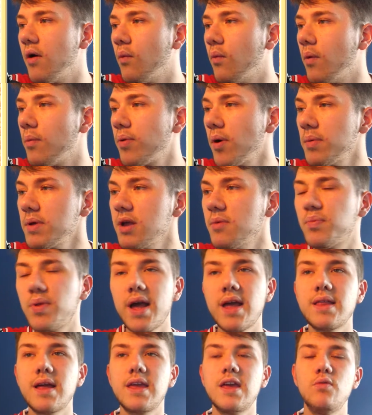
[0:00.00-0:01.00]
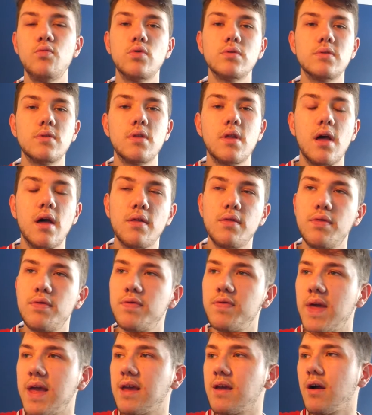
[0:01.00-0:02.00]
Probably a player that you wouldn't
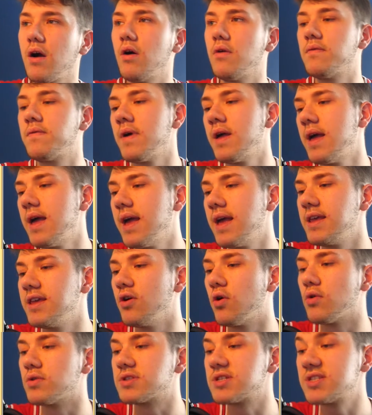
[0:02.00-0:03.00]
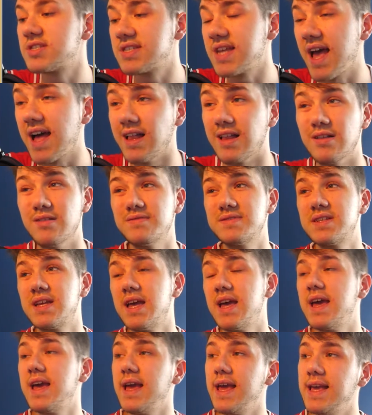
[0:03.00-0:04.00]
think of yourselves.
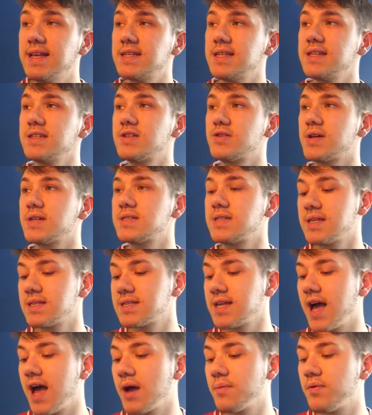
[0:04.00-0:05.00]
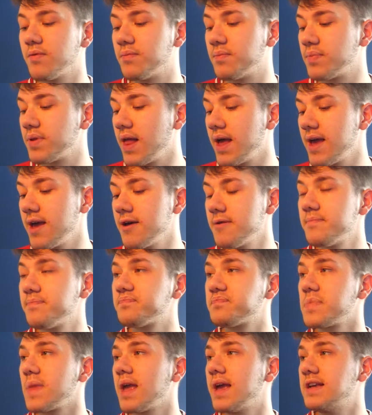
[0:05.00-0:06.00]
He's an interesting type of player.
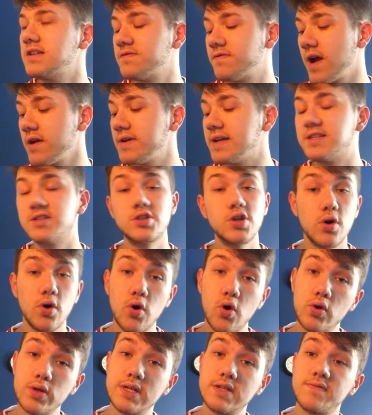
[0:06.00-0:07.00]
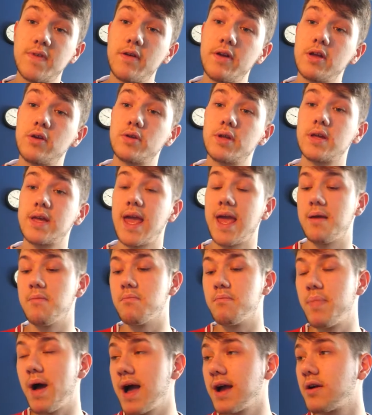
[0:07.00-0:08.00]
He's very tall. He's very good at getting
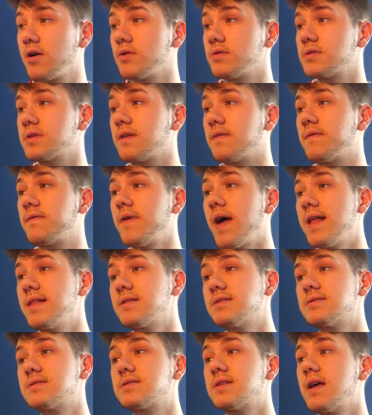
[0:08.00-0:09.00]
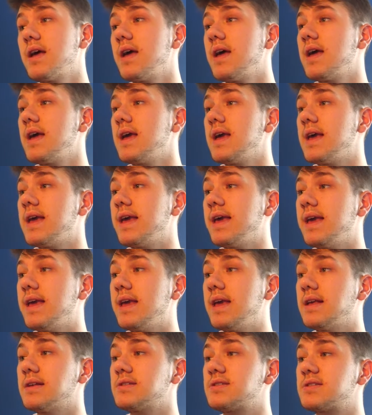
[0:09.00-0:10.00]
back on defence.
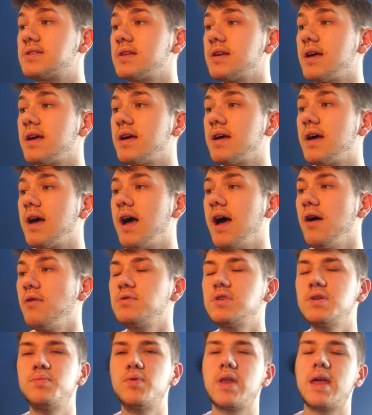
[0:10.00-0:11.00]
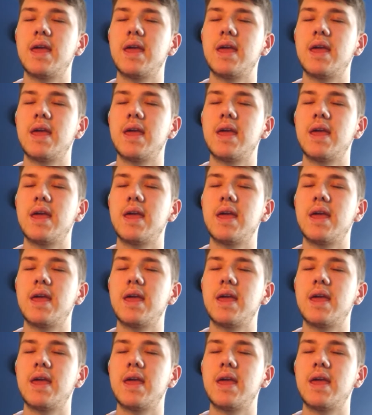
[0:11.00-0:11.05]
How would you put it?